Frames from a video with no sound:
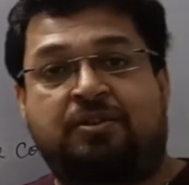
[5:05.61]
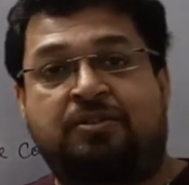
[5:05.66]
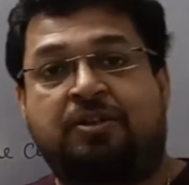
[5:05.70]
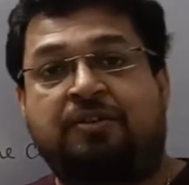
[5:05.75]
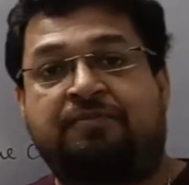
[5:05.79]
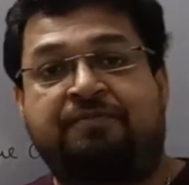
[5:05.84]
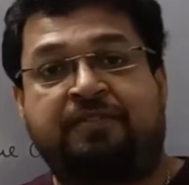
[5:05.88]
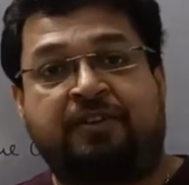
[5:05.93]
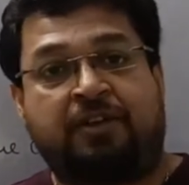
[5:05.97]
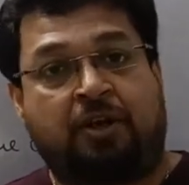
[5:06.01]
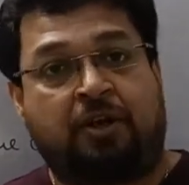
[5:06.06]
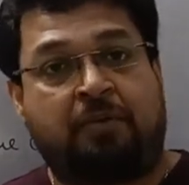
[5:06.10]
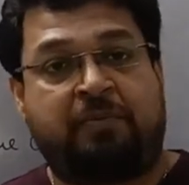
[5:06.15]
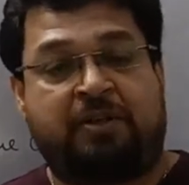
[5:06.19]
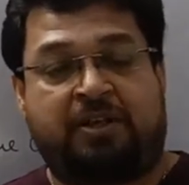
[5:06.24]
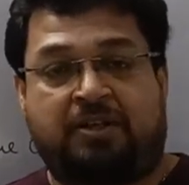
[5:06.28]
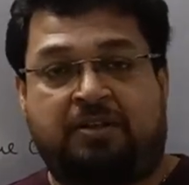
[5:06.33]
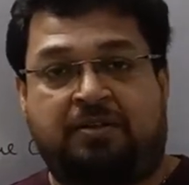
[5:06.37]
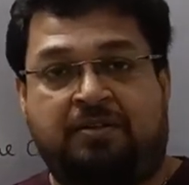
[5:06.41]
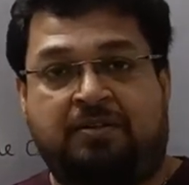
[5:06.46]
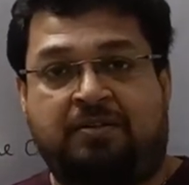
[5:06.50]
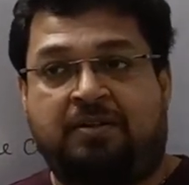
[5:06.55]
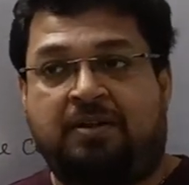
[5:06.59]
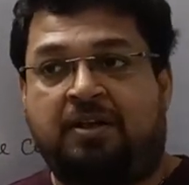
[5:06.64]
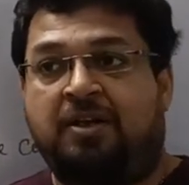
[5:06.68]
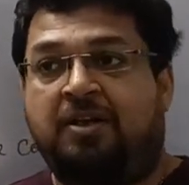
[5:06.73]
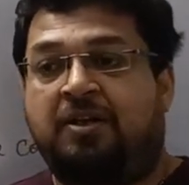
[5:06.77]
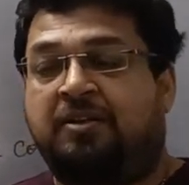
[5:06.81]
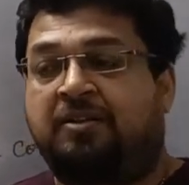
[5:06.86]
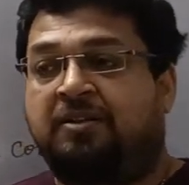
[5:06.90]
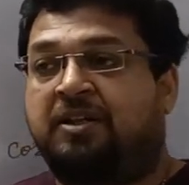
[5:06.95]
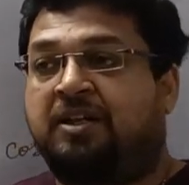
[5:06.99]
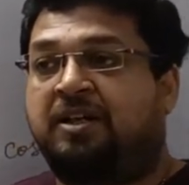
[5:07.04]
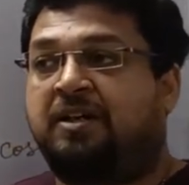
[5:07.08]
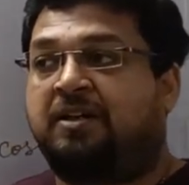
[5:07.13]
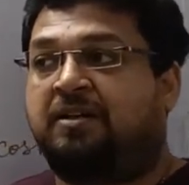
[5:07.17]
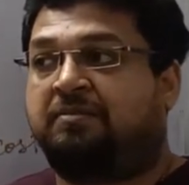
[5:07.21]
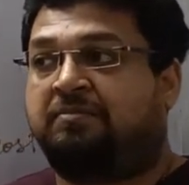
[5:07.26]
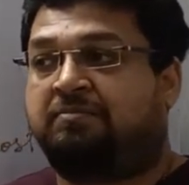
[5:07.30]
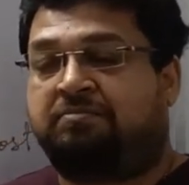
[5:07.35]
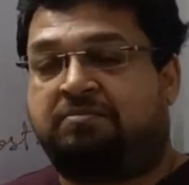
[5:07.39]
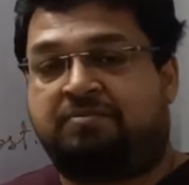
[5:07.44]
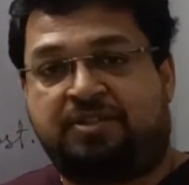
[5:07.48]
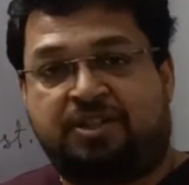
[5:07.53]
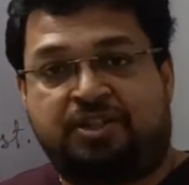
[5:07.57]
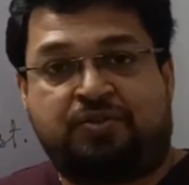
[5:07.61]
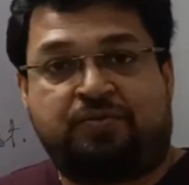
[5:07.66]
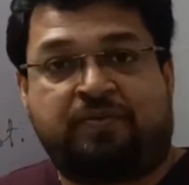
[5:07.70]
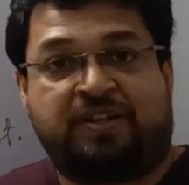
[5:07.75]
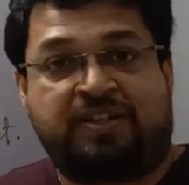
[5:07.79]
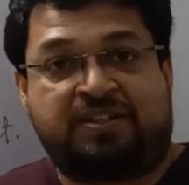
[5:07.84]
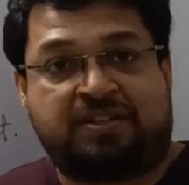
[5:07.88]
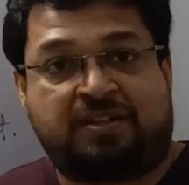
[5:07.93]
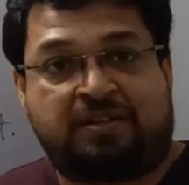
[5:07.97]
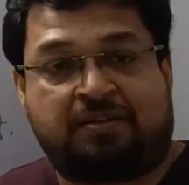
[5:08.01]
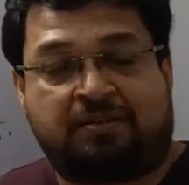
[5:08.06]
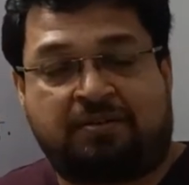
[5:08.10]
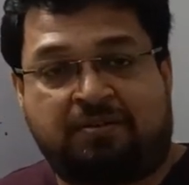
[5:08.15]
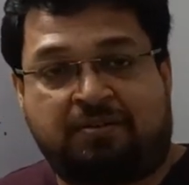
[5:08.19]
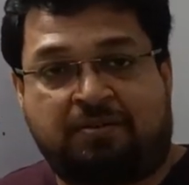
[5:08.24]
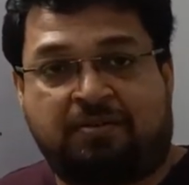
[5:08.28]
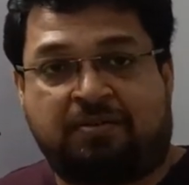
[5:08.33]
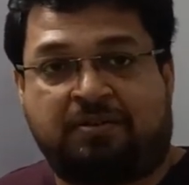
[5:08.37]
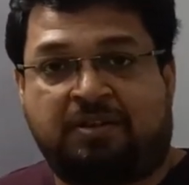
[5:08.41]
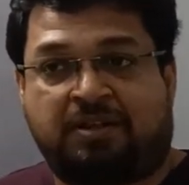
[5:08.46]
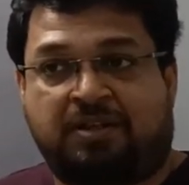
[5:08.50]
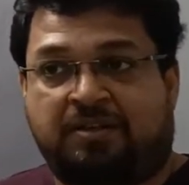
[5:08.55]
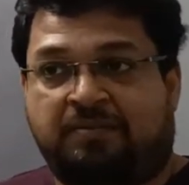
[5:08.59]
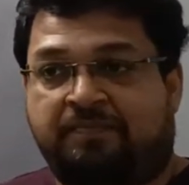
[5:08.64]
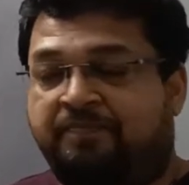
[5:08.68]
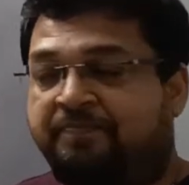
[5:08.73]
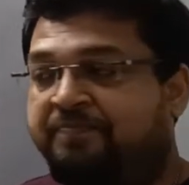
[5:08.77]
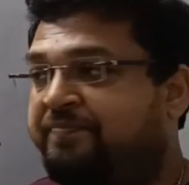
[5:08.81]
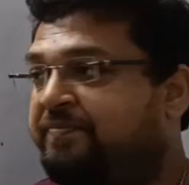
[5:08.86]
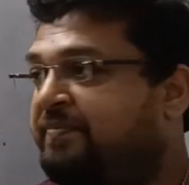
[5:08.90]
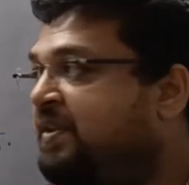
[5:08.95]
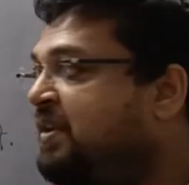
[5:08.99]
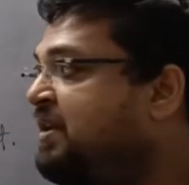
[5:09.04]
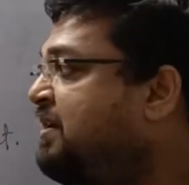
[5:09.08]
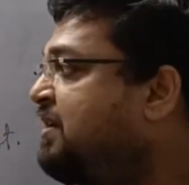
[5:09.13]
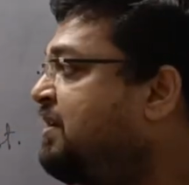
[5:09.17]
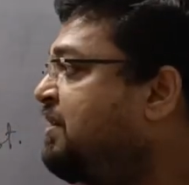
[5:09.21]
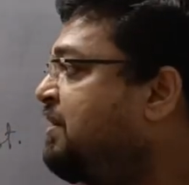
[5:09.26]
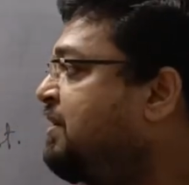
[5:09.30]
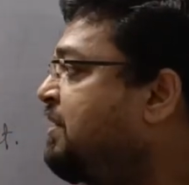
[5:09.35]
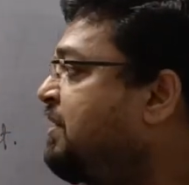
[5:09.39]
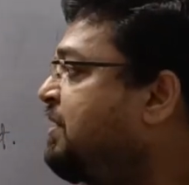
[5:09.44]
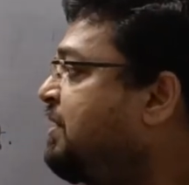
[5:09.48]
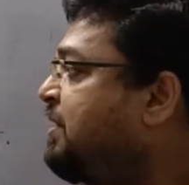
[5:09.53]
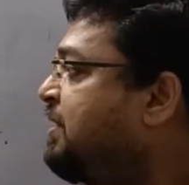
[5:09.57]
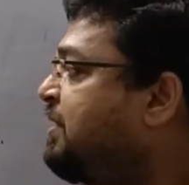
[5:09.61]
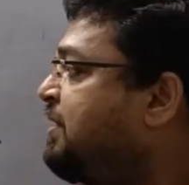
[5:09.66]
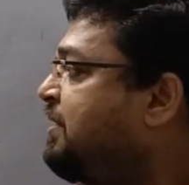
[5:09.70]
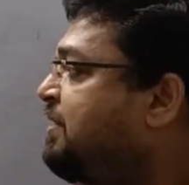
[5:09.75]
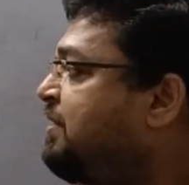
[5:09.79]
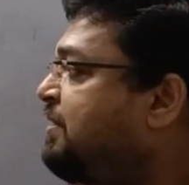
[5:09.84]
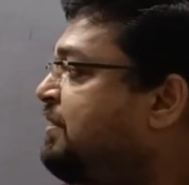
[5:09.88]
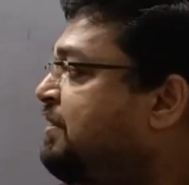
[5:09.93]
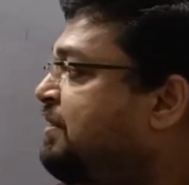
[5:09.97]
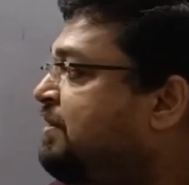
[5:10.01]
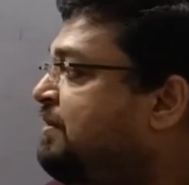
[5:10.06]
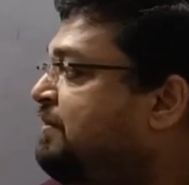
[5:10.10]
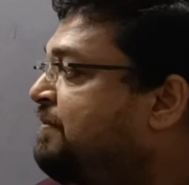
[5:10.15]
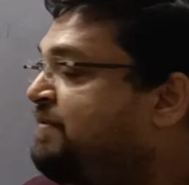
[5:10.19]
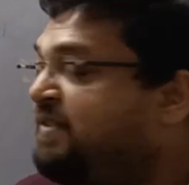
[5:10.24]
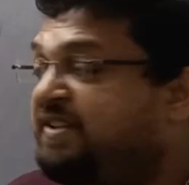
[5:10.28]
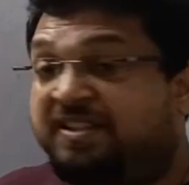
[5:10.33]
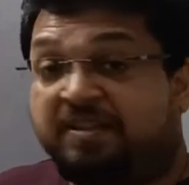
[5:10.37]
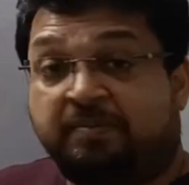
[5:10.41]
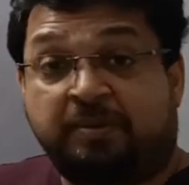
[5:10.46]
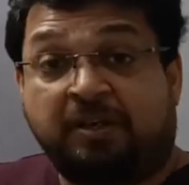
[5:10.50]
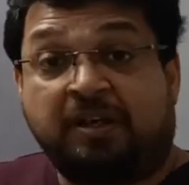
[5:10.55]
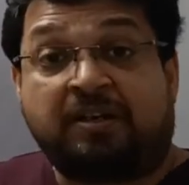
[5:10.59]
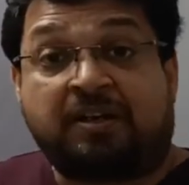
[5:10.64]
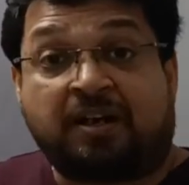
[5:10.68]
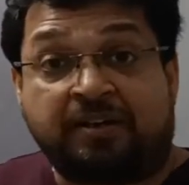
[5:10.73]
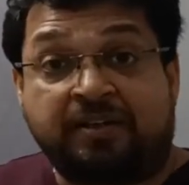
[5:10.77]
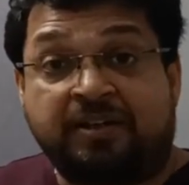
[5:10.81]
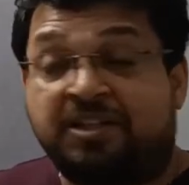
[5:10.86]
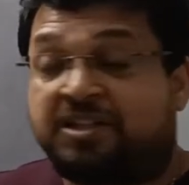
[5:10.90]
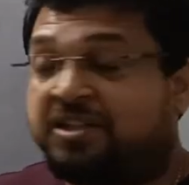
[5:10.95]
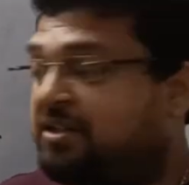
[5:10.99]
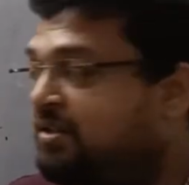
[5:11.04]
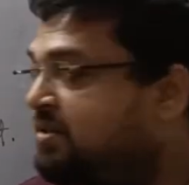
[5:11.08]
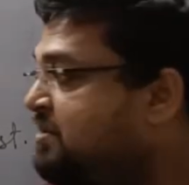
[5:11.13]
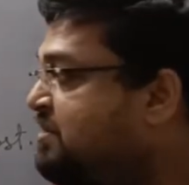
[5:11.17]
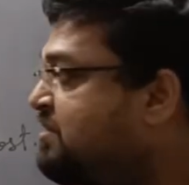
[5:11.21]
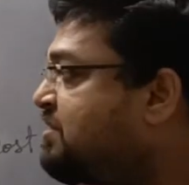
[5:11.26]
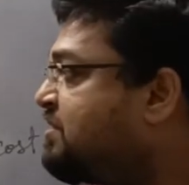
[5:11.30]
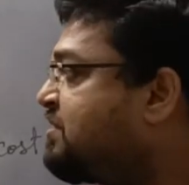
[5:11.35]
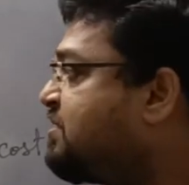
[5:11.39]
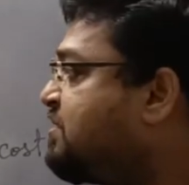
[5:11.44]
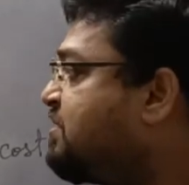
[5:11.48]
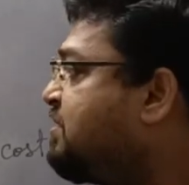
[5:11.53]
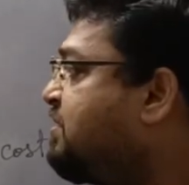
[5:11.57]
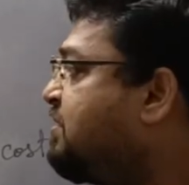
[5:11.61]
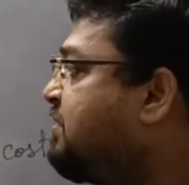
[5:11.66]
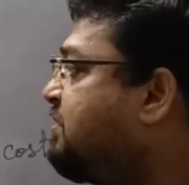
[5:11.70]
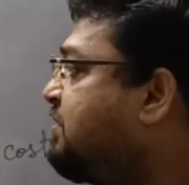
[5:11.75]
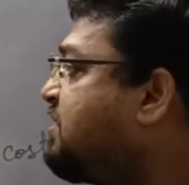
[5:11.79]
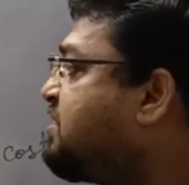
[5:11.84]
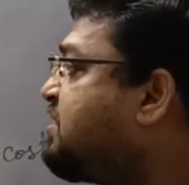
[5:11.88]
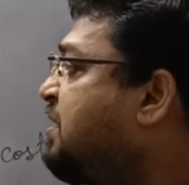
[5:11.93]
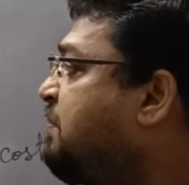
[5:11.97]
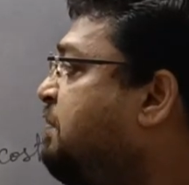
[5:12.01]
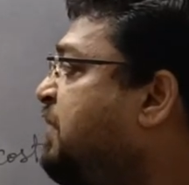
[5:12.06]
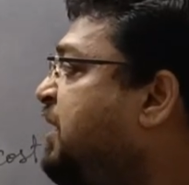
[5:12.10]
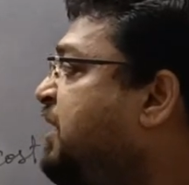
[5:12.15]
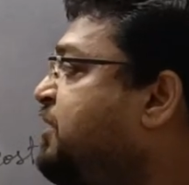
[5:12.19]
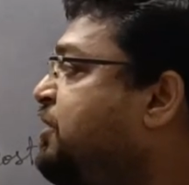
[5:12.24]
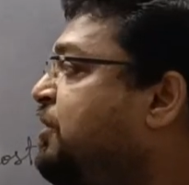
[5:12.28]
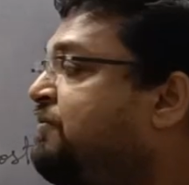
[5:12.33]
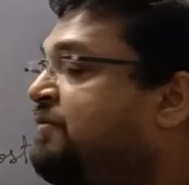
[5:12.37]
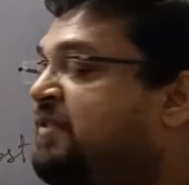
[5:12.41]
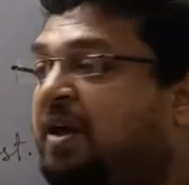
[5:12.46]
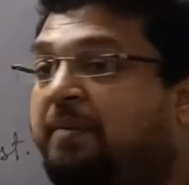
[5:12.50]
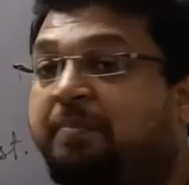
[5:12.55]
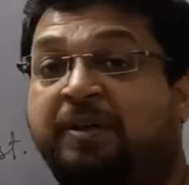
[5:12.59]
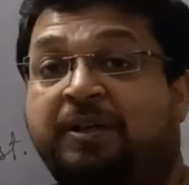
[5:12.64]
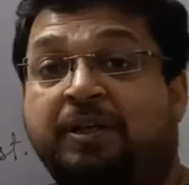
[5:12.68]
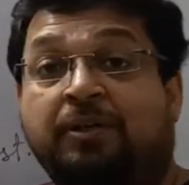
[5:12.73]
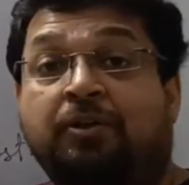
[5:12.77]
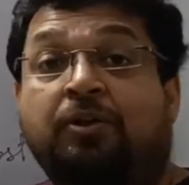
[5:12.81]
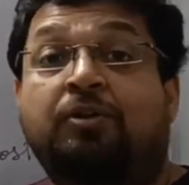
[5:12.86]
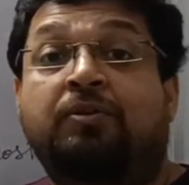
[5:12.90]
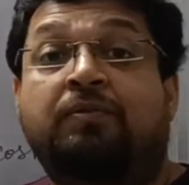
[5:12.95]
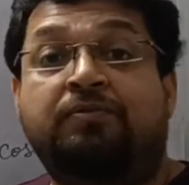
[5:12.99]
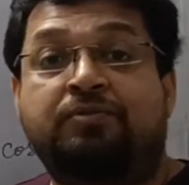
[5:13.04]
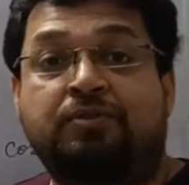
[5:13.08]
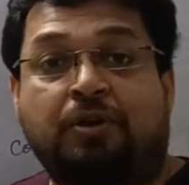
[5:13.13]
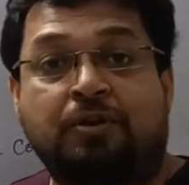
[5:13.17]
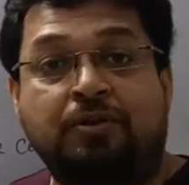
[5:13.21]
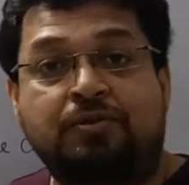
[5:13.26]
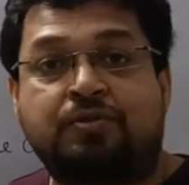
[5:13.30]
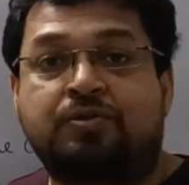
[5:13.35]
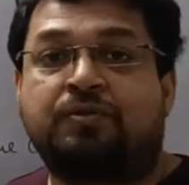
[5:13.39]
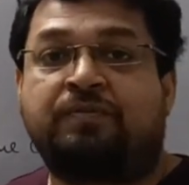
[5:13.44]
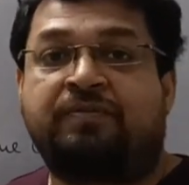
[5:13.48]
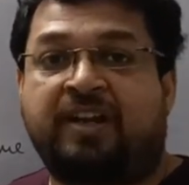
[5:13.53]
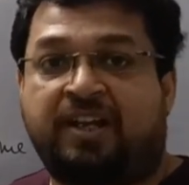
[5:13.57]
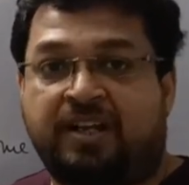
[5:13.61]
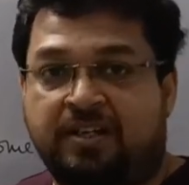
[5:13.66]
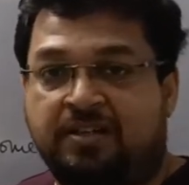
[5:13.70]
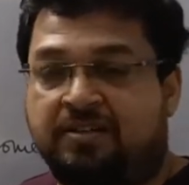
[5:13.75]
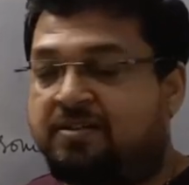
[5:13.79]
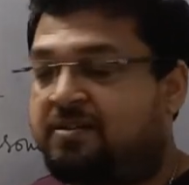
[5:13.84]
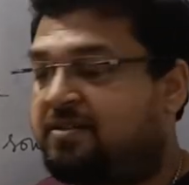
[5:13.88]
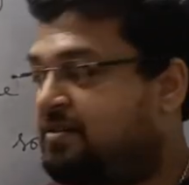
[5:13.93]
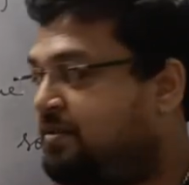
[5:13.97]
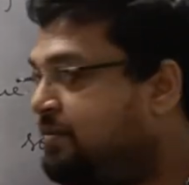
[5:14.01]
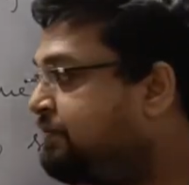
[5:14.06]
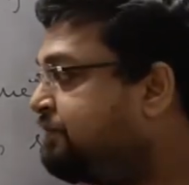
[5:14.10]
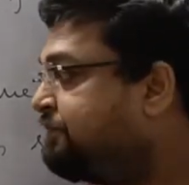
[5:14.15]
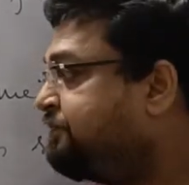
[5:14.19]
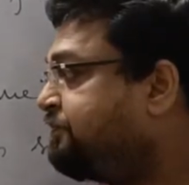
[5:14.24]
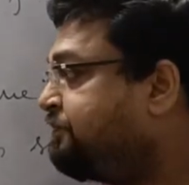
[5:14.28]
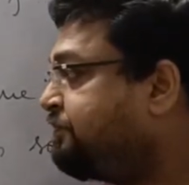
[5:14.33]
or the phenomenon, the situation or the feasible conditions, the supply of capital also varies.